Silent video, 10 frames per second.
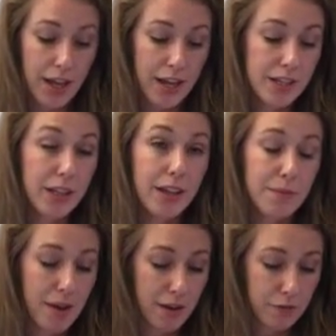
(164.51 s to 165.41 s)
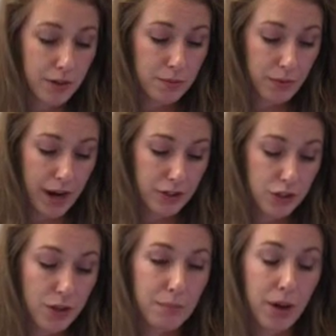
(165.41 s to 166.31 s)
until I am every
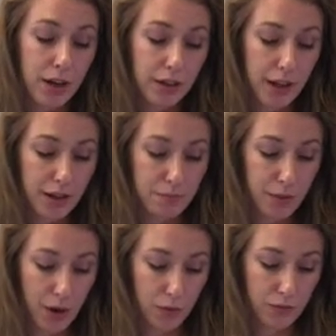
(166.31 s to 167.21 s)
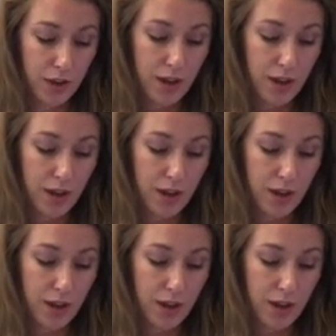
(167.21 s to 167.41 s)
branch, bark, and bone.